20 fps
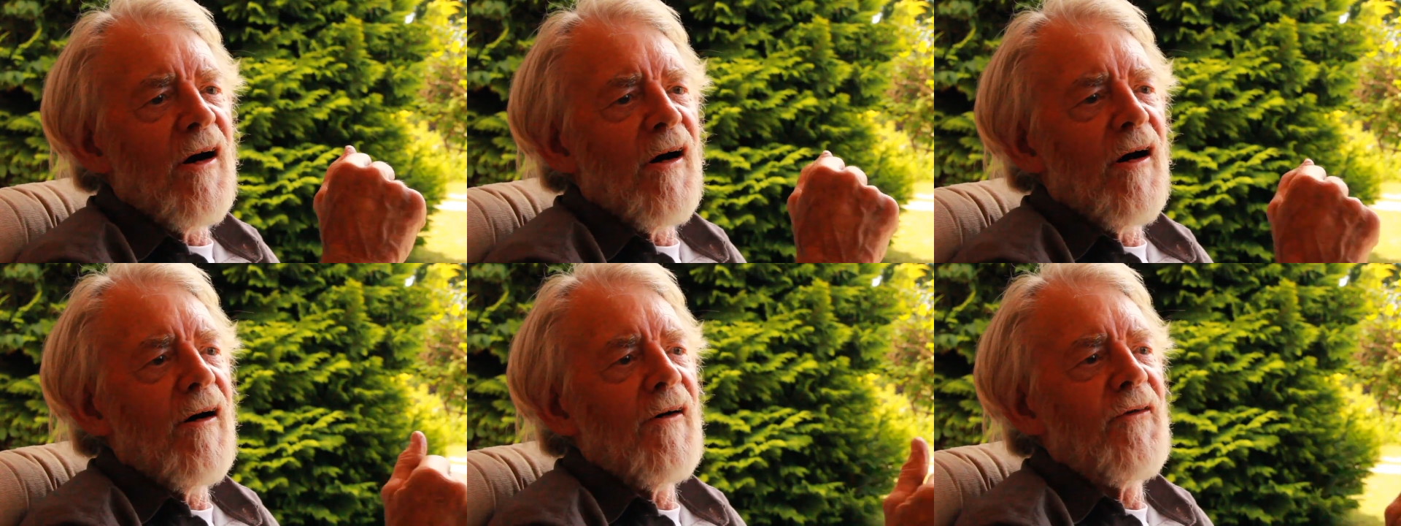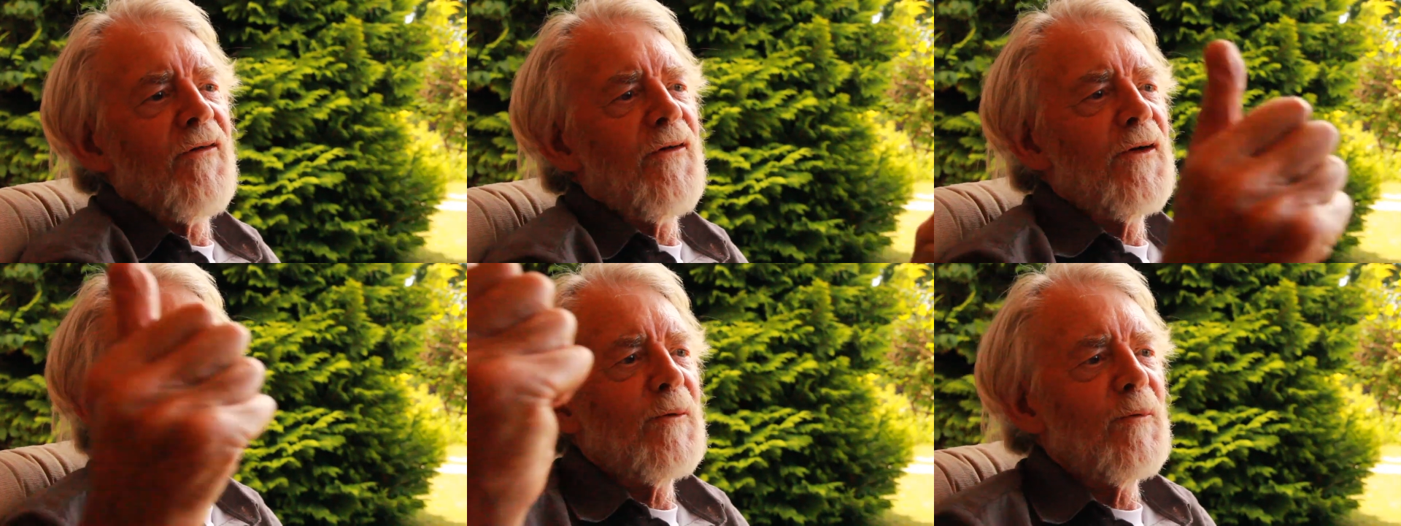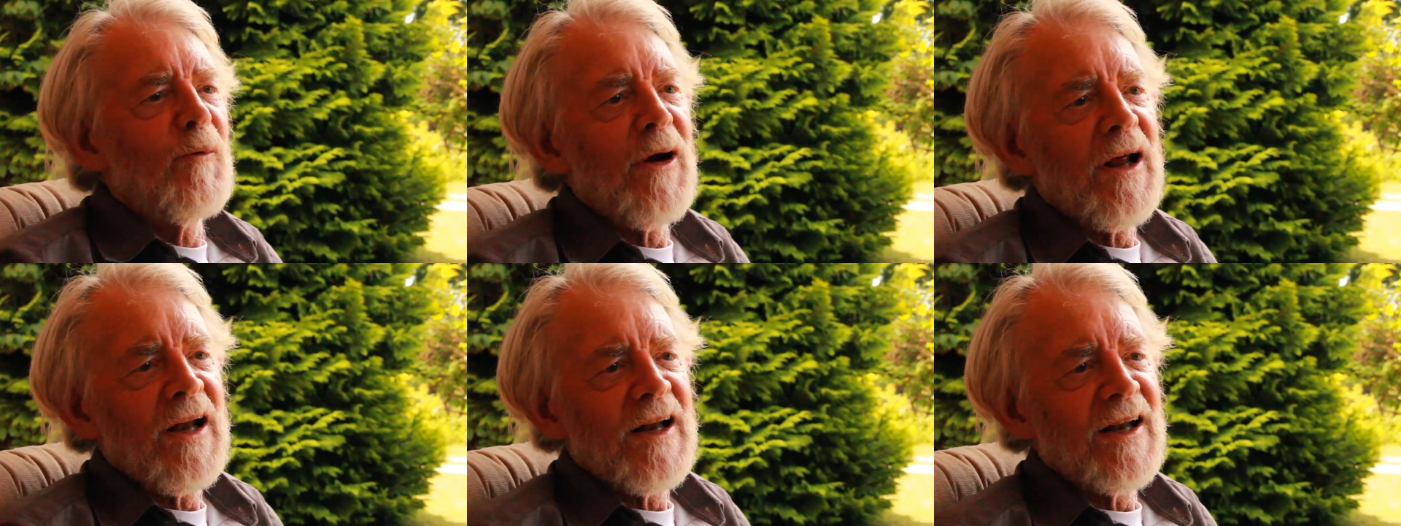off it
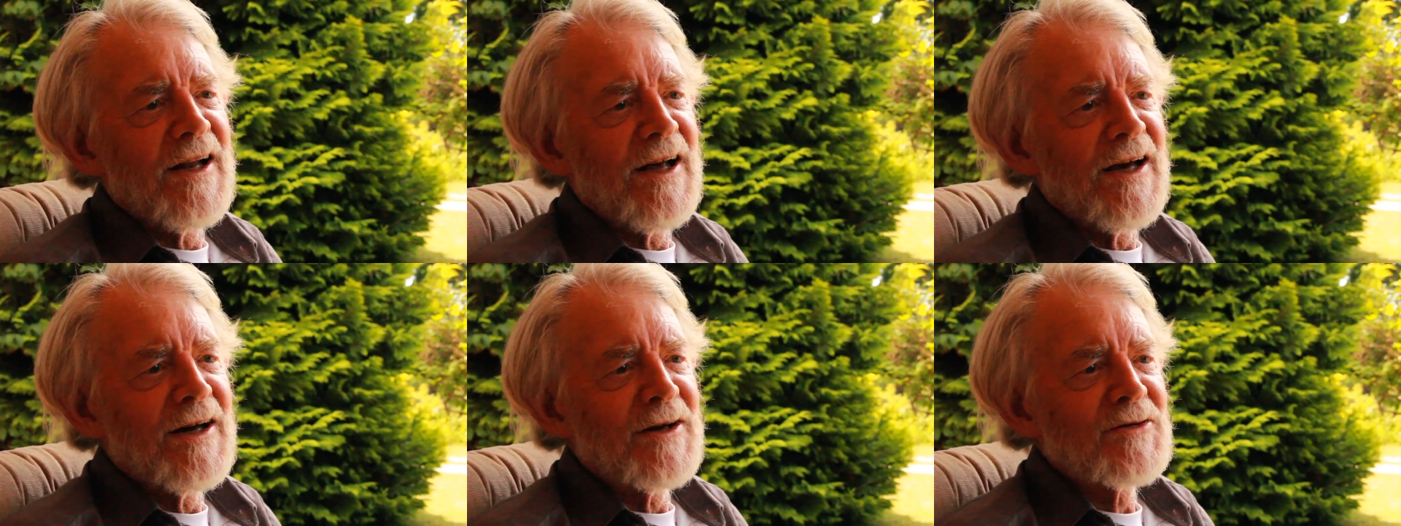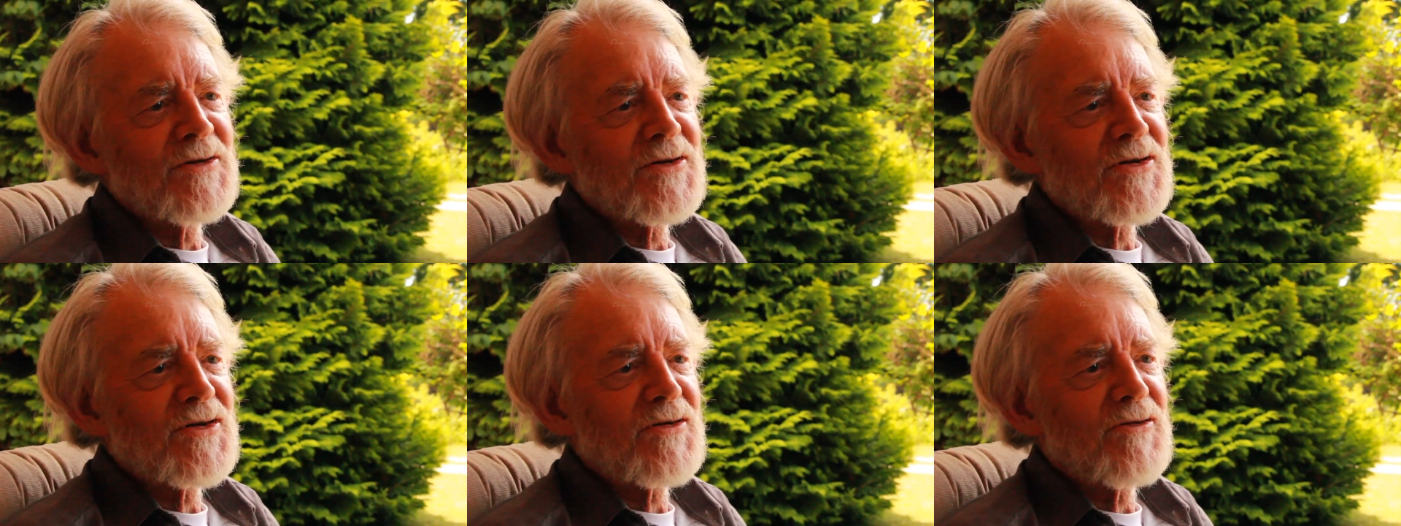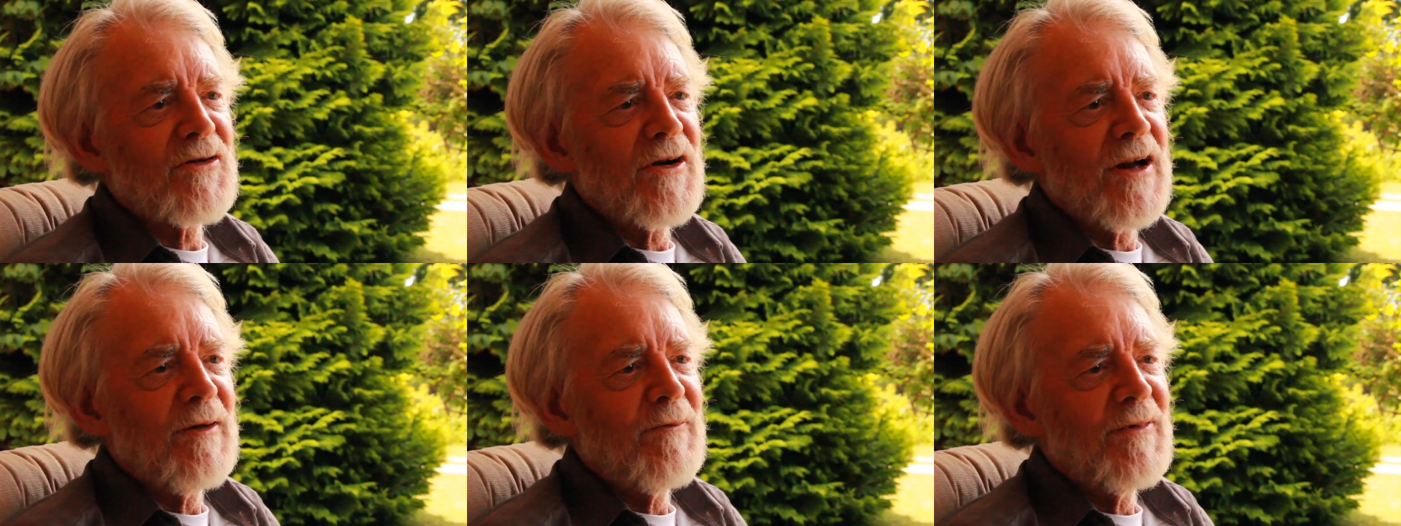went
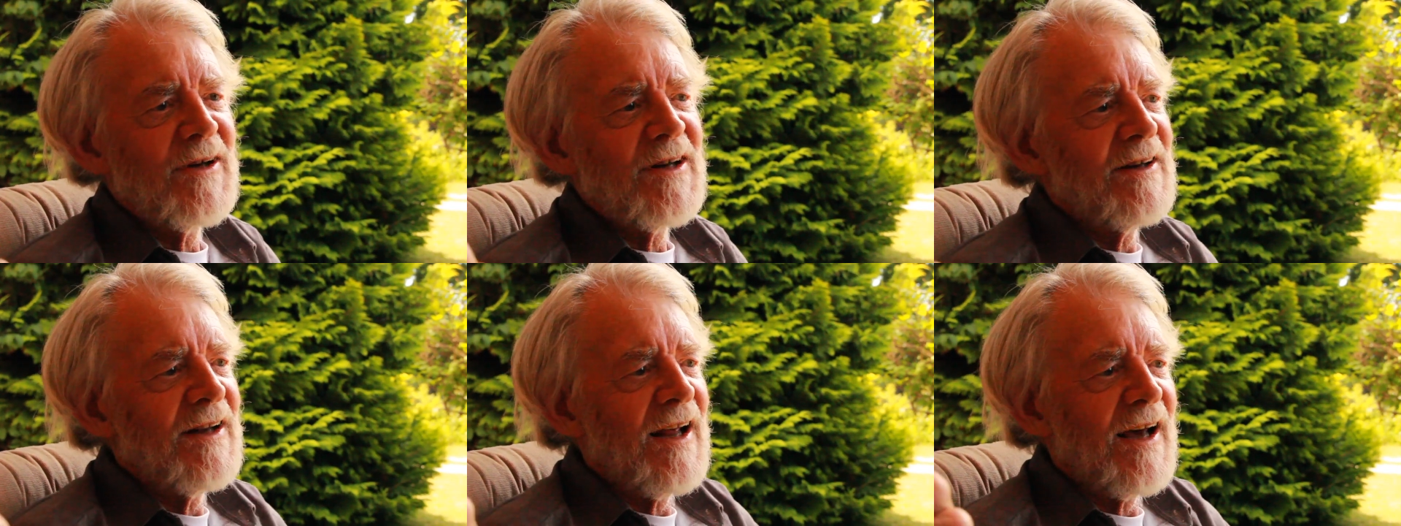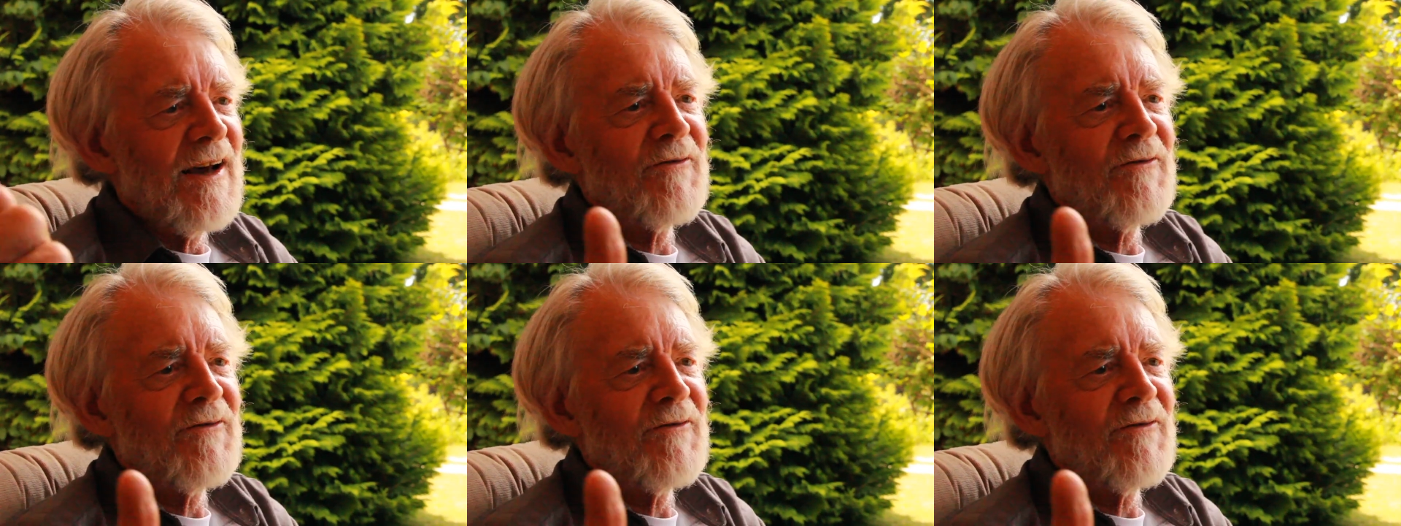downstream and you'd